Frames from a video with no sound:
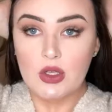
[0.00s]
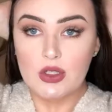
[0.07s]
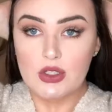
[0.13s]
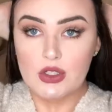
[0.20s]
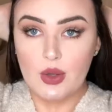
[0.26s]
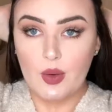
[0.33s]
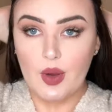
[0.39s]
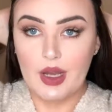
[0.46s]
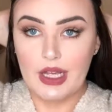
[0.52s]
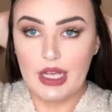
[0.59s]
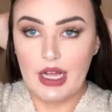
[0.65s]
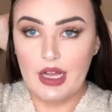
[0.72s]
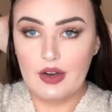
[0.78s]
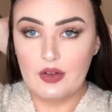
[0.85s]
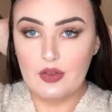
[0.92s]
So
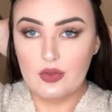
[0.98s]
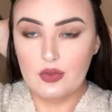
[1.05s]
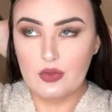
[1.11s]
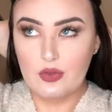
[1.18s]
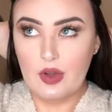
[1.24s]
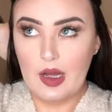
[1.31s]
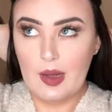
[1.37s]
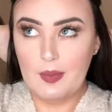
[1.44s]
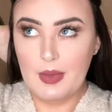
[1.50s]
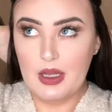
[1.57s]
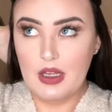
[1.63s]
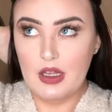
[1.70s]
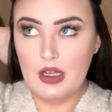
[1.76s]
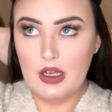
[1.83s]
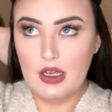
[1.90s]
again, from
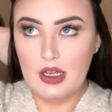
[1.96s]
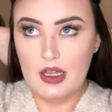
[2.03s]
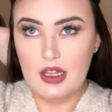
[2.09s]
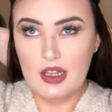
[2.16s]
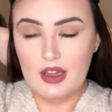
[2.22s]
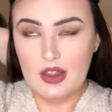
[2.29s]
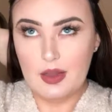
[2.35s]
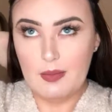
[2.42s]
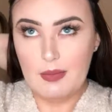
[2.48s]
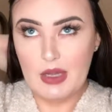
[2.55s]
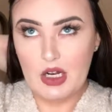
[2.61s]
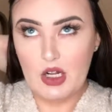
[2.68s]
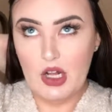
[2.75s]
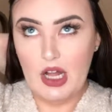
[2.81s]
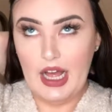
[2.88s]
the
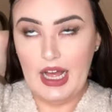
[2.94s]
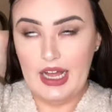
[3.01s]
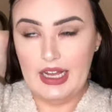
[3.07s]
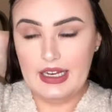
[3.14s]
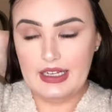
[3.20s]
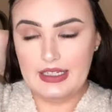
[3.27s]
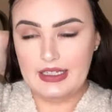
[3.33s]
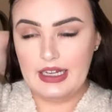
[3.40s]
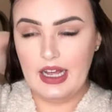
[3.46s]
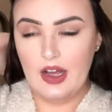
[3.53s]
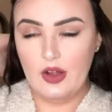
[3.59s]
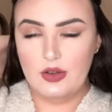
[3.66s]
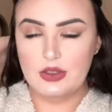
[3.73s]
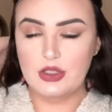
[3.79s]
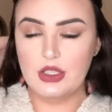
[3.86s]
middle head
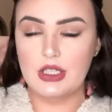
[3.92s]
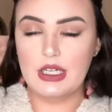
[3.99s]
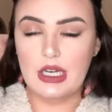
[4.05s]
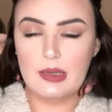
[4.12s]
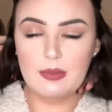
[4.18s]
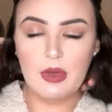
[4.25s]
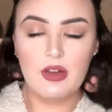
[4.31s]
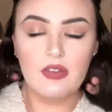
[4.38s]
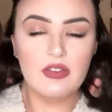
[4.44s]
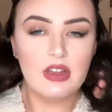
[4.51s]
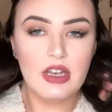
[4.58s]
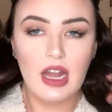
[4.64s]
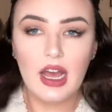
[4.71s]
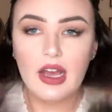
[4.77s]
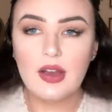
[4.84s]
down to the nape of the
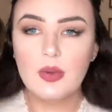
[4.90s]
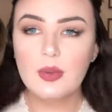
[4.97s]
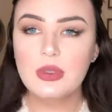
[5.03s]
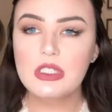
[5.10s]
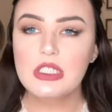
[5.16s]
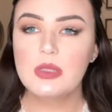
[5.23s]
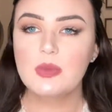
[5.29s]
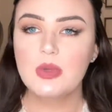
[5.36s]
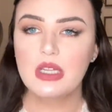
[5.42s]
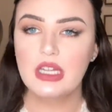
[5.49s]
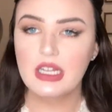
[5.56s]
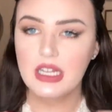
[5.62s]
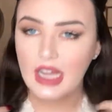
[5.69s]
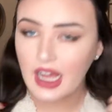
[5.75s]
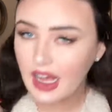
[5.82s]
neck, we'll
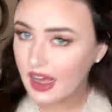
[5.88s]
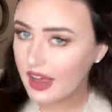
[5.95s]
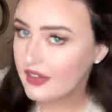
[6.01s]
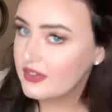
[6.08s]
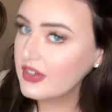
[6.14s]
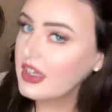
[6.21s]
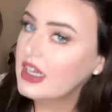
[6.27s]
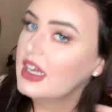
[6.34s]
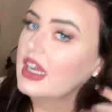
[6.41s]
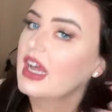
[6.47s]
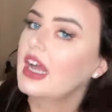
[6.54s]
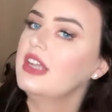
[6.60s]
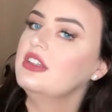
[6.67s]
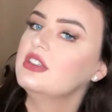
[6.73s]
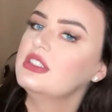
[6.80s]
split in half,
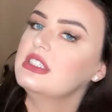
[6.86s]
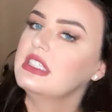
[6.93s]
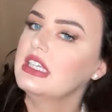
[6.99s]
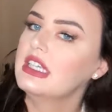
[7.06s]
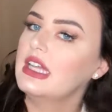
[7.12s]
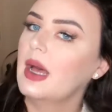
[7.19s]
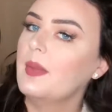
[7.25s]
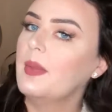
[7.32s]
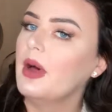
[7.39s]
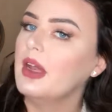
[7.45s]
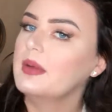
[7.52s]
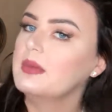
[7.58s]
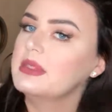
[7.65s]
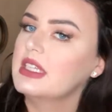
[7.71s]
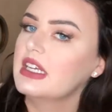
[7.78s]
and you'll see that
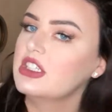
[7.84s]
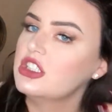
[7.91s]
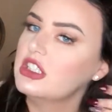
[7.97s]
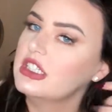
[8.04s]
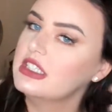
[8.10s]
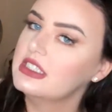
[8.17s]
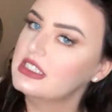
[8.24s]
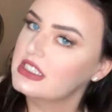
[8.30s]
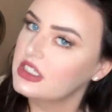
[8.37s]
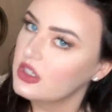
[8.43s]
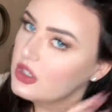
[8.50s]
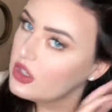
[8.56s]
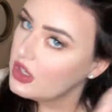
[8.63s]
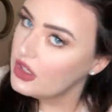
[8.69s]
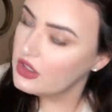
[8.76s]
bottom section is
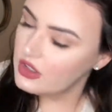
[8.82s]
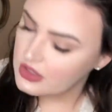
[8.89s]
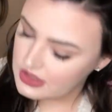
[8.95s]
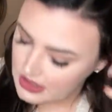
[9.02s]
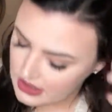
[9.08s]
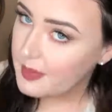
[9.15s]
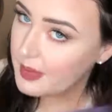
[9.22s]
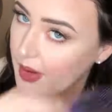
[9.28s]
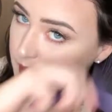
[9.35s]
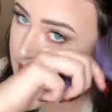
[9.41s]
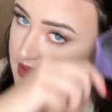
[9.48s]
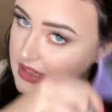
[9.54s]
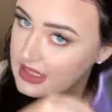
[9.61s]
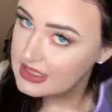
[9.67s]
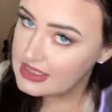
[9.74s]
still curled. But
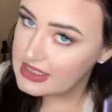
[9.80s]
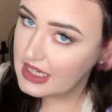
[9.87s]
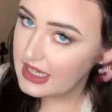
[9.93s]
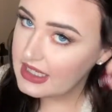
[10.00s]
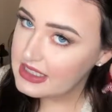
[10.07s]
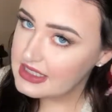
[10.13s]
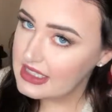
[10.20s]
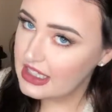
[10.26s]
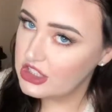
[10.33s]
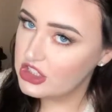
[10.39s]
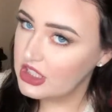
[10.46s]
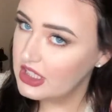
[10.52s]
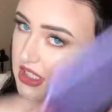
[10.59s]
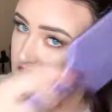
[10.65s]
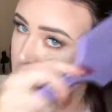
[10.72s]
with this second
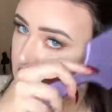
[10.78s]
section,